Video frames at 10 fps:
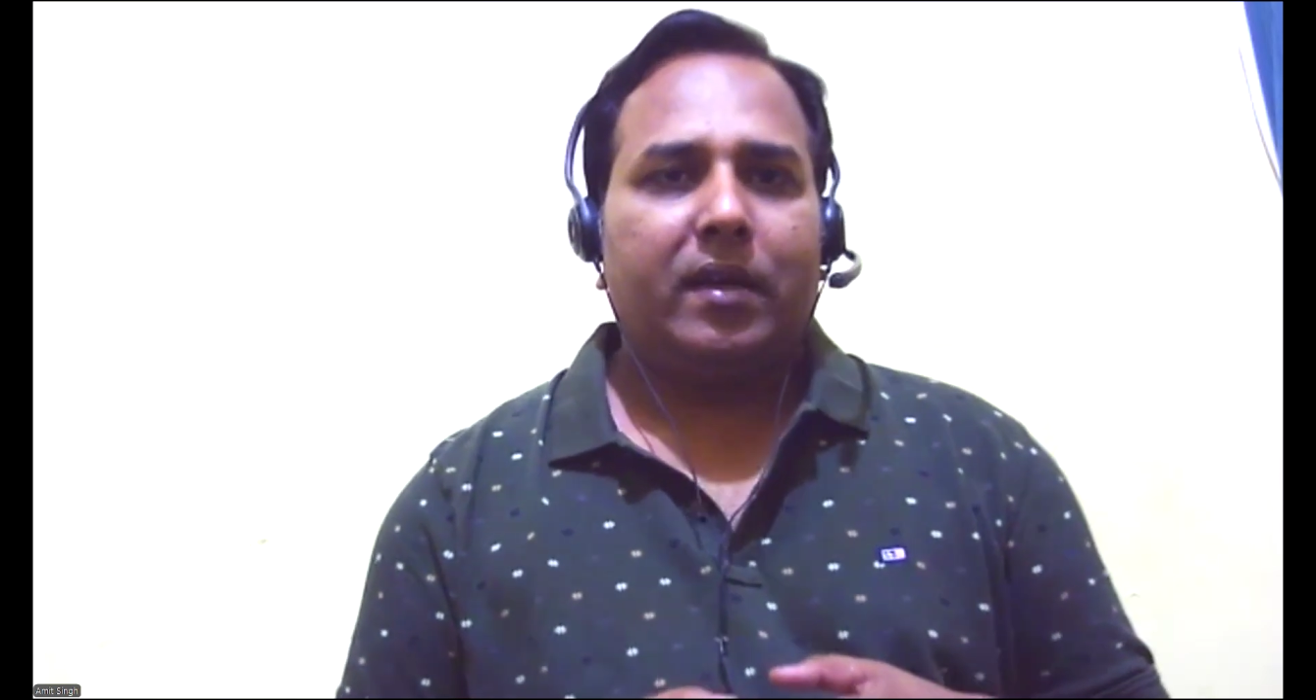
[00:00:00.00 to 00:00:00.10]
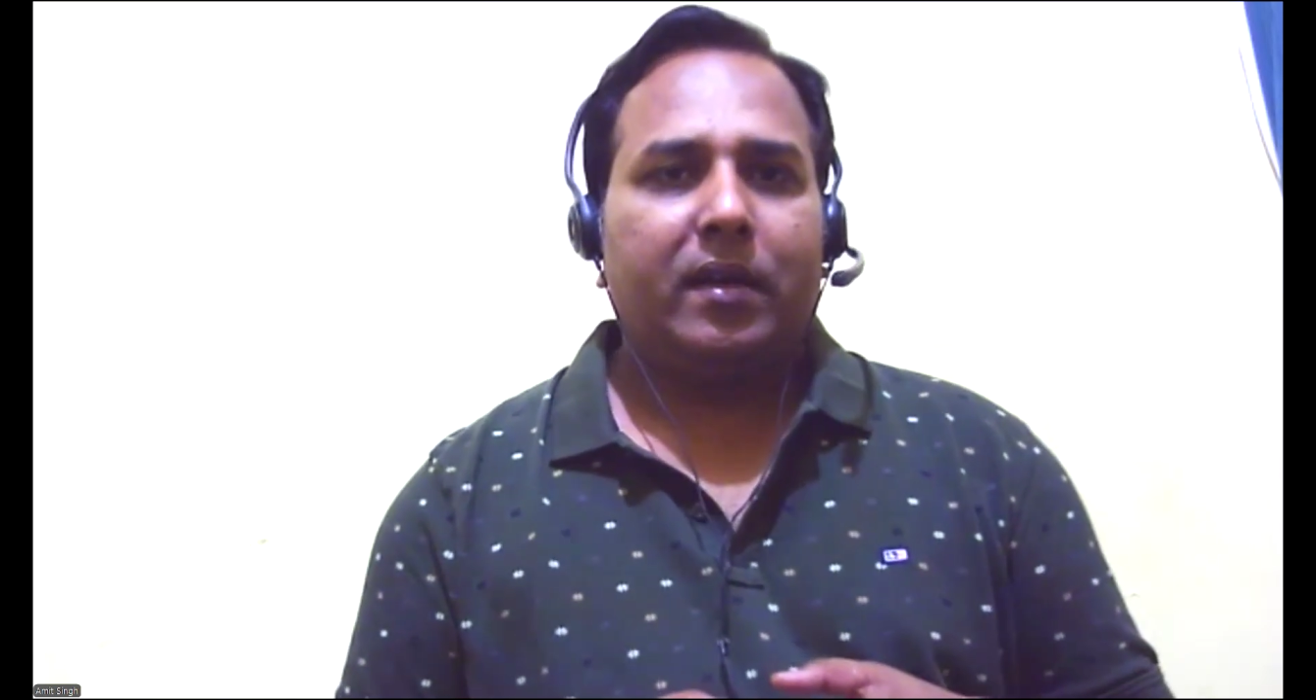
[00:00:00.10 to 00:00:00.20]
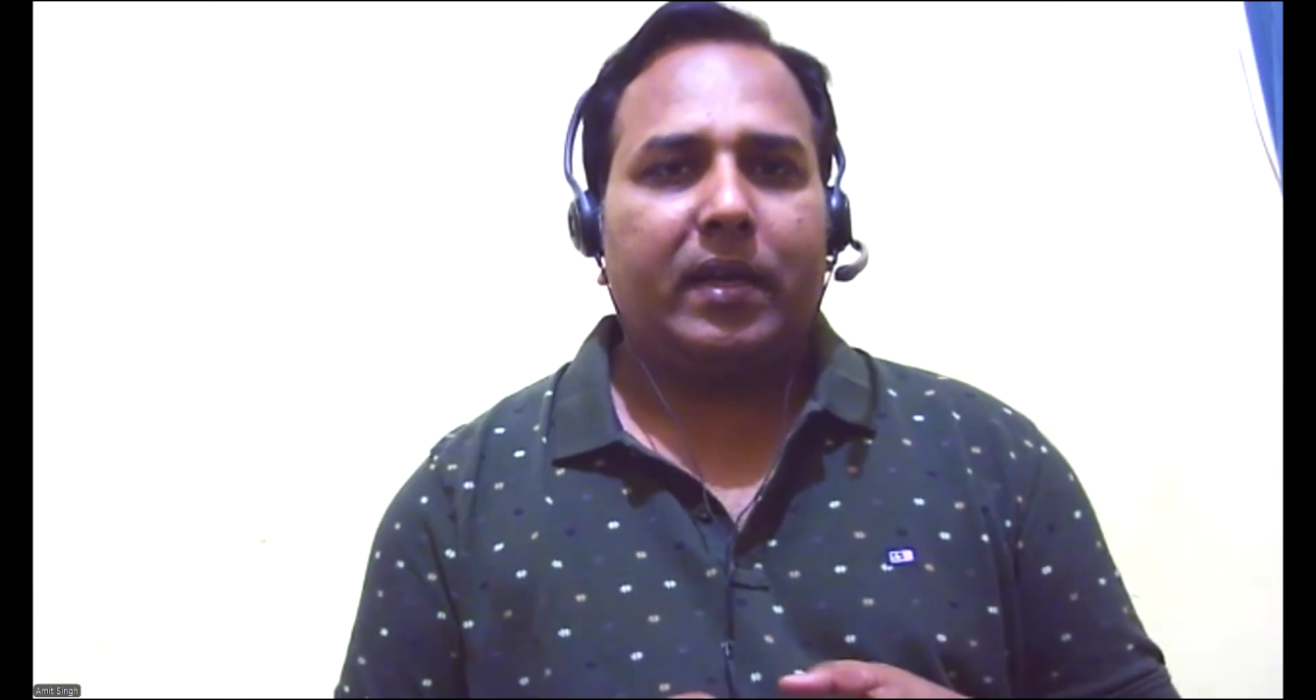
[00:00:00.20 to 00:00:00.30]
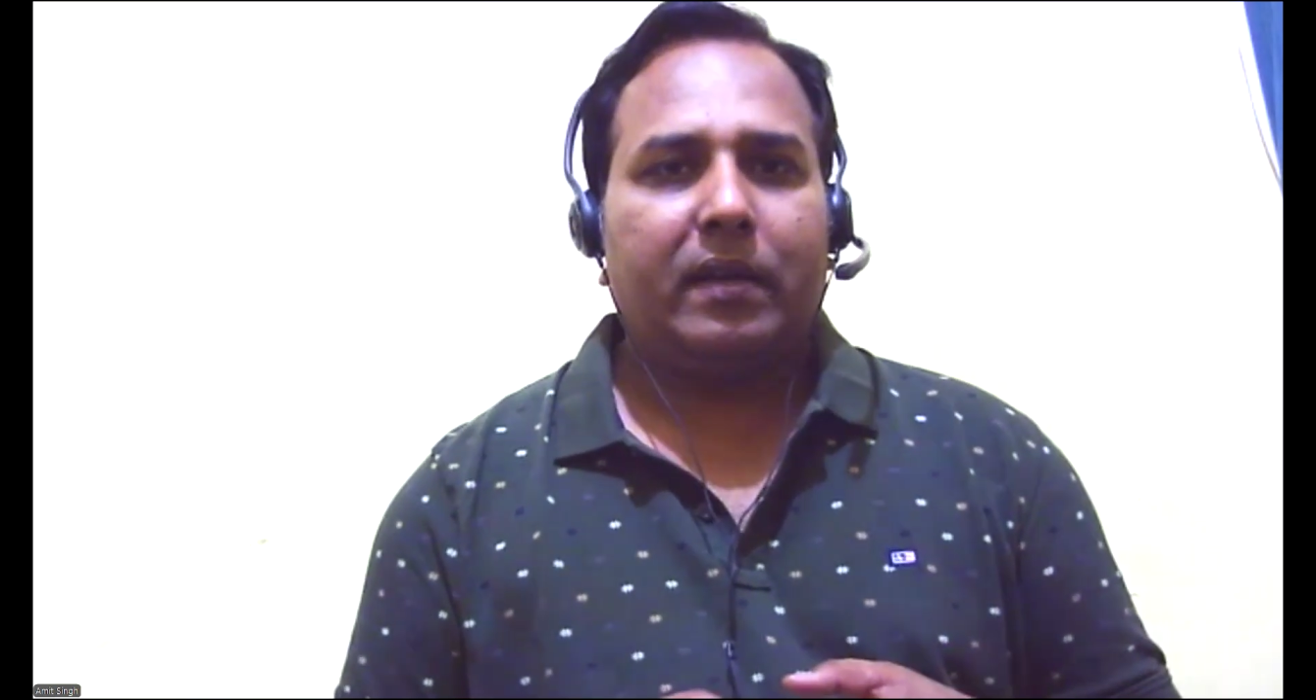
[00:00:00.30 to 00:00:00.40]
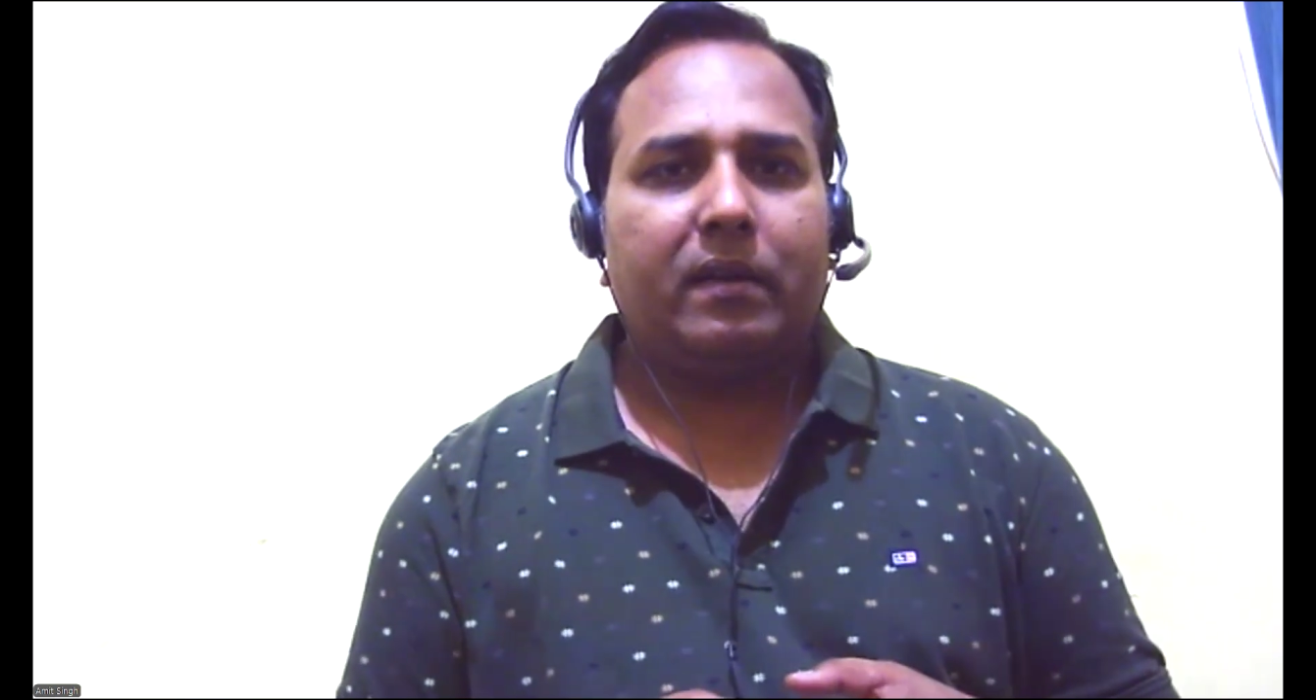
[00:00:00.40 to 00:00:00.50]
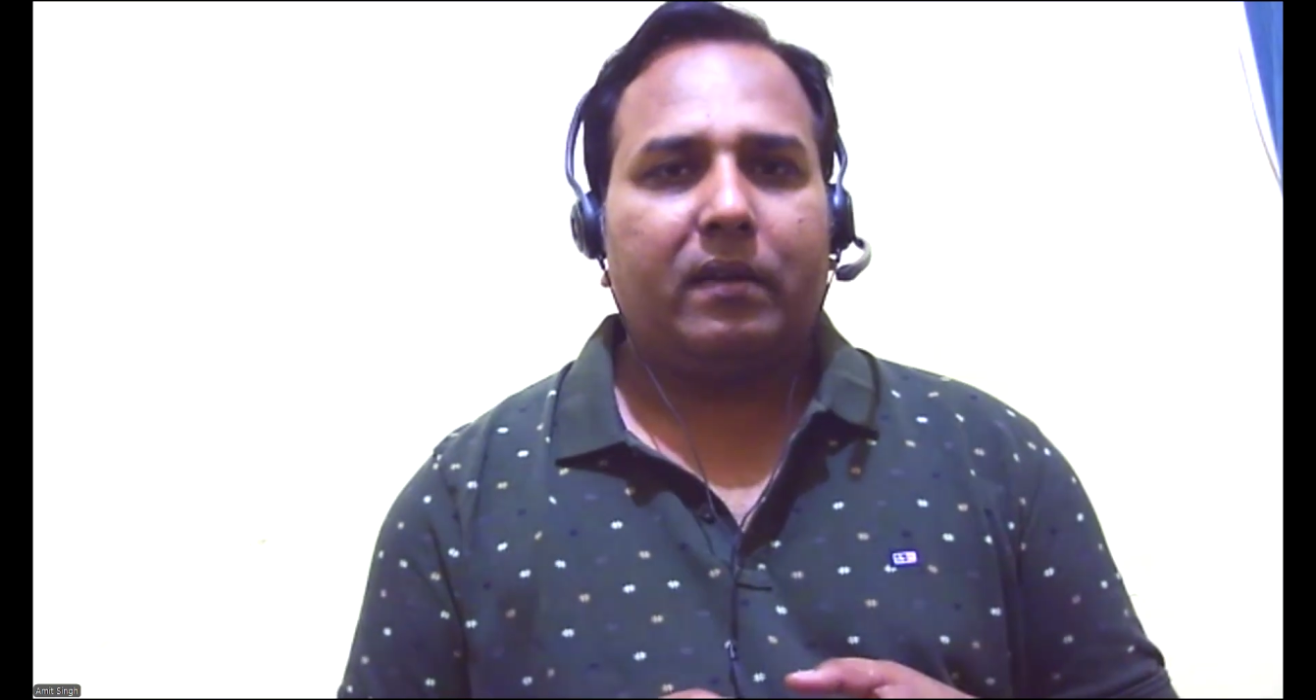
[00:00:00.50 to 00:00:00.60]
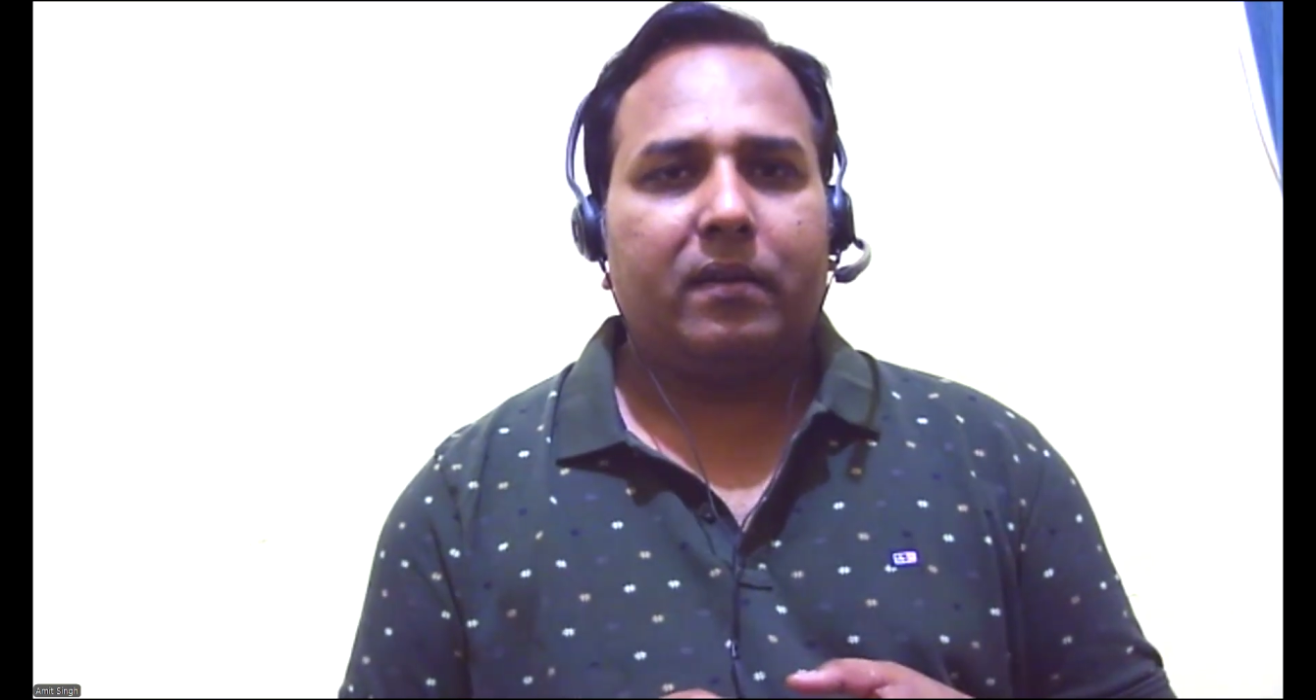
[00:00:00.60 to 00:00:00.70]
uh,